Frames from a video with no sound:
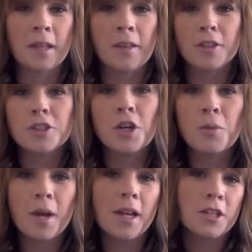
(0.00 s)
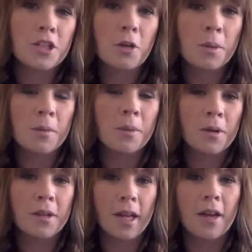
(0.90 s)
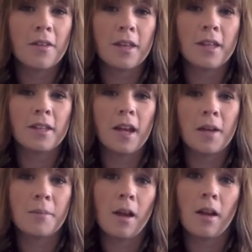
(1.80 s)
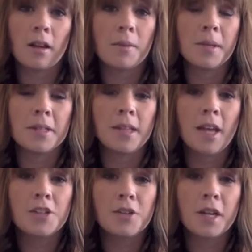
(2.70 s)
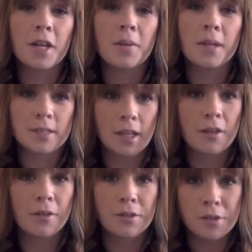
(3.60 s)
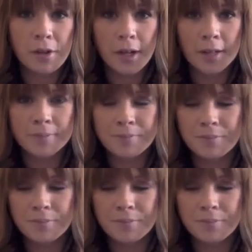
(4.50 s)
there's no way to show people now that I am not going to be exaggerating when I tell you this story.